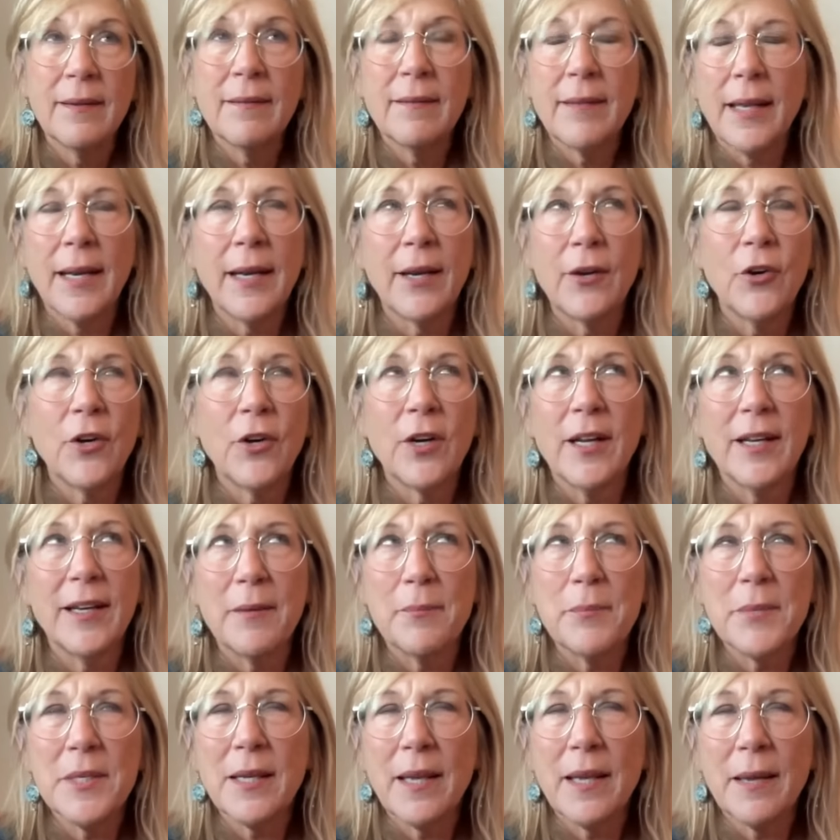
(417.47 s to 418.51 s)
that I heard
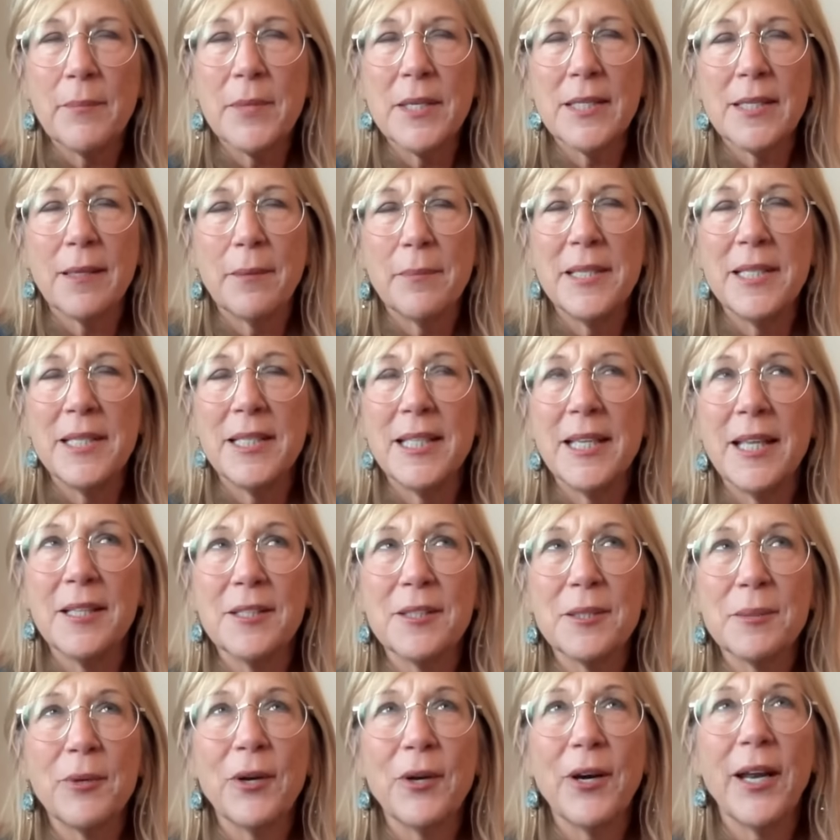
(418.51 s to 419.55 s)
on MSNBC
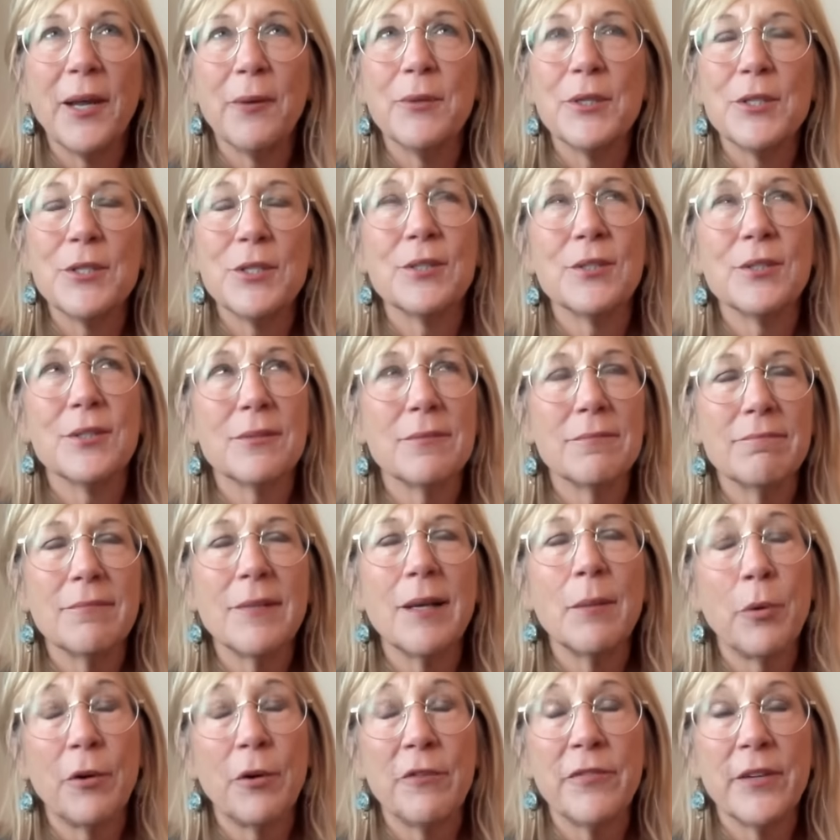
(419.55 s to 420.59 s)
this morning, which is
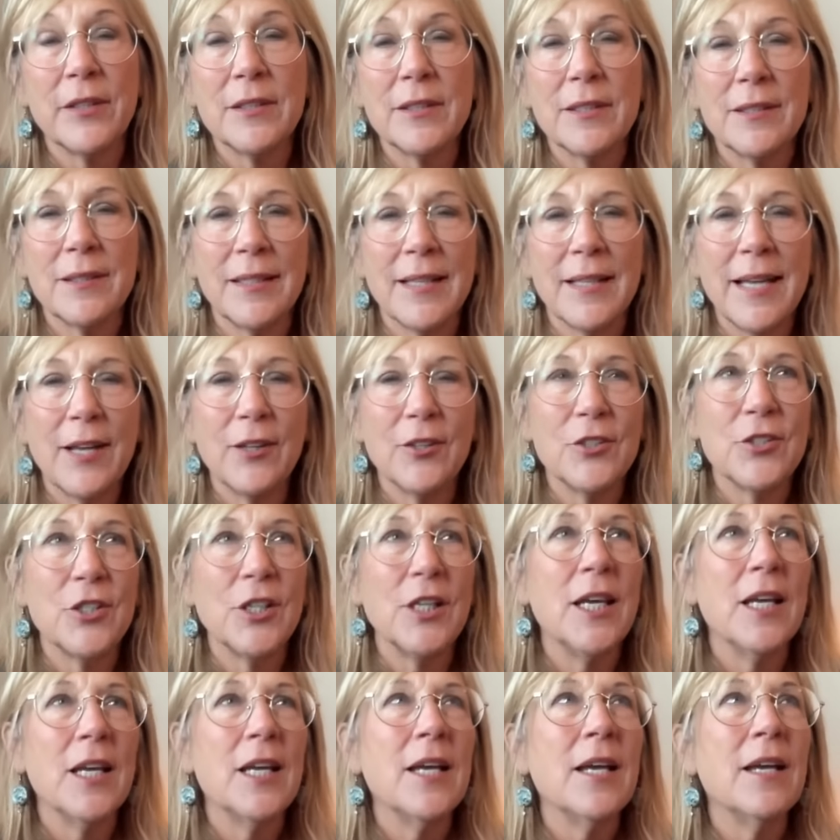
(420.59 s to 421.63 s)
a perfect
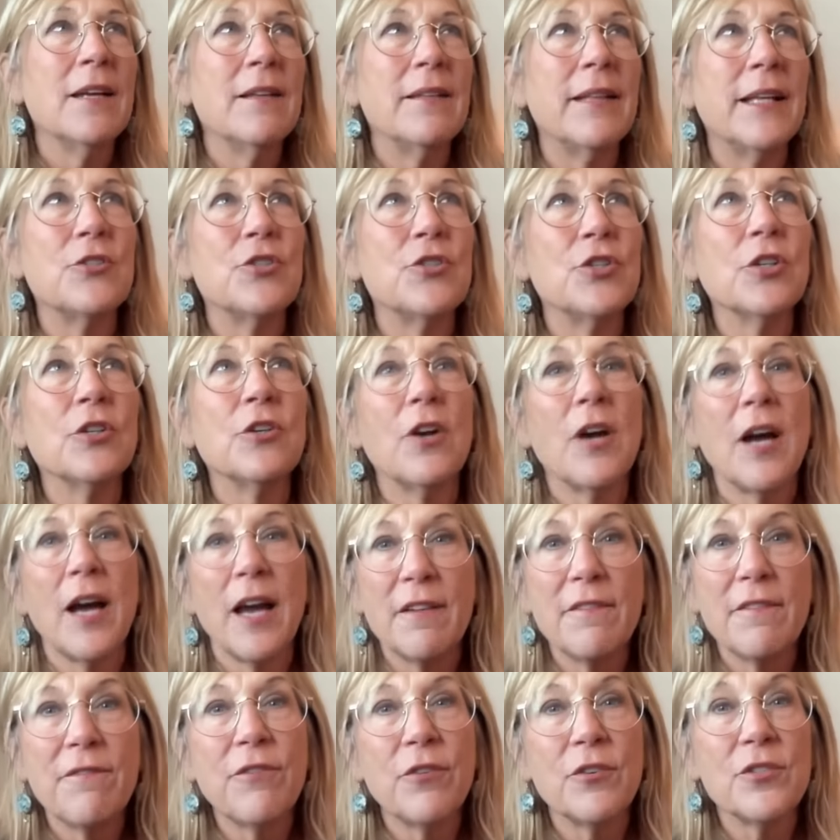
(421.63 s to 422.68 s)
analogy, that sugar
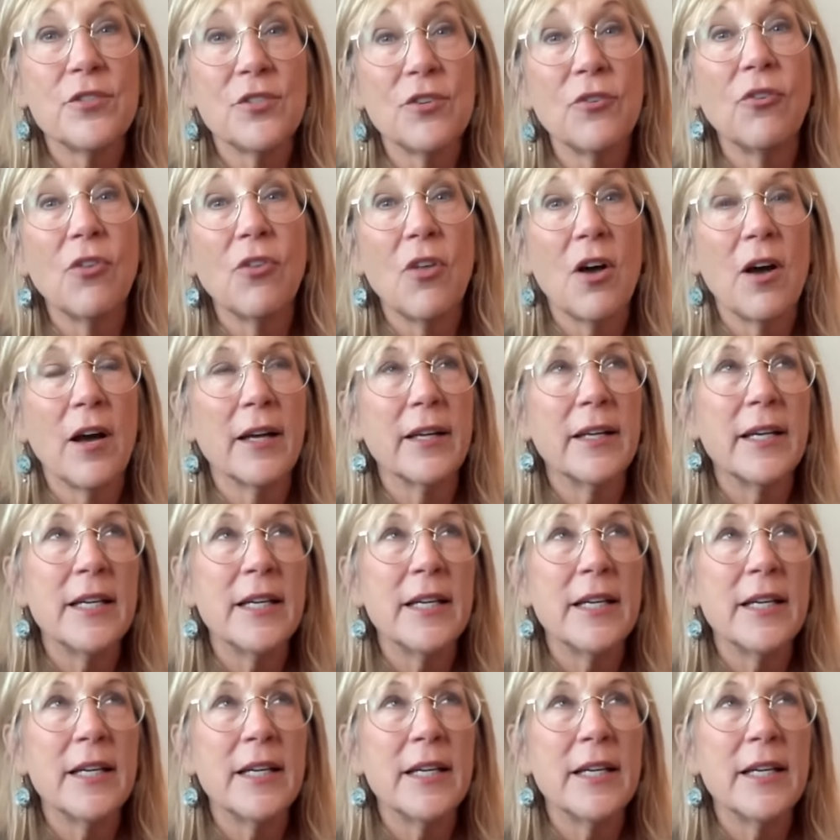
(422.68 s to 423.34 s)
high for so long.